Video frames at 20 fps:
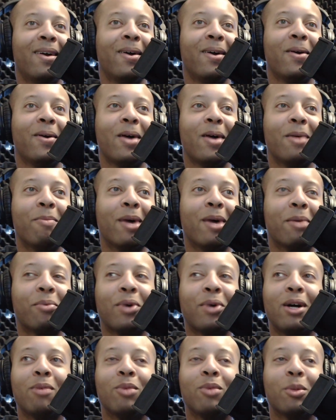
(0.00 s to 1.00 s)
And by
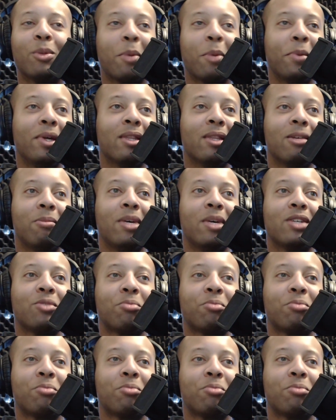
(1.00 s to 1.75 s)
problem, I mean the best